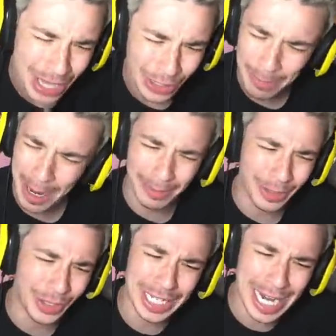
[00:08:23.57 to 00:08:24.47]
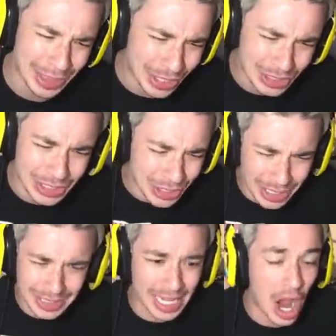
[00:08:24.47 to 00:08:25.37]
You're probably looking at this
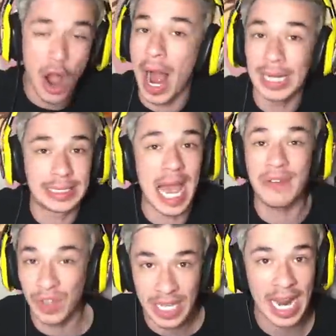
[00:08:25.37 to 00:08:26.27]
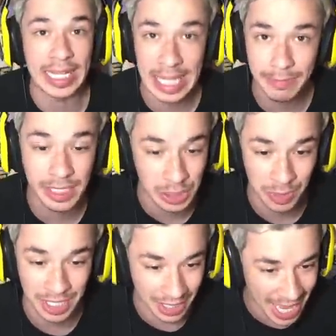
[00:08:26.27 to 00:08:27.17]
turret. It's like, oh, I definitely gotta keep this
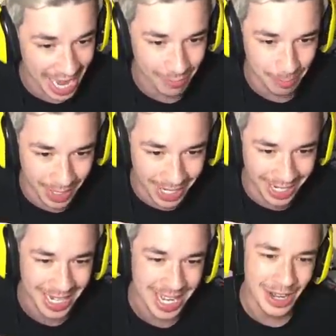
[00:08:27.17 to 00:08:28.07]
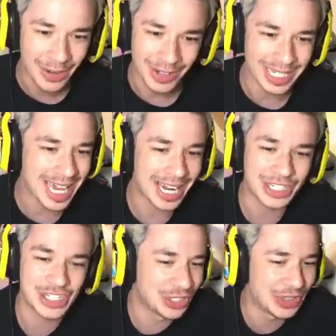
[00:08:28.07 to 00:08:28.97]
one alive, bro. You gotta
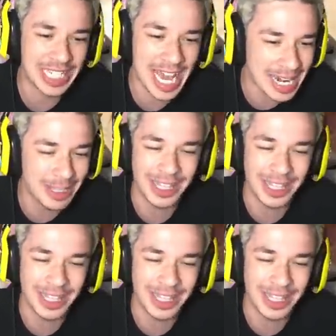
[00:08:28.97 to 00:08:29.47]
shoot the enemy.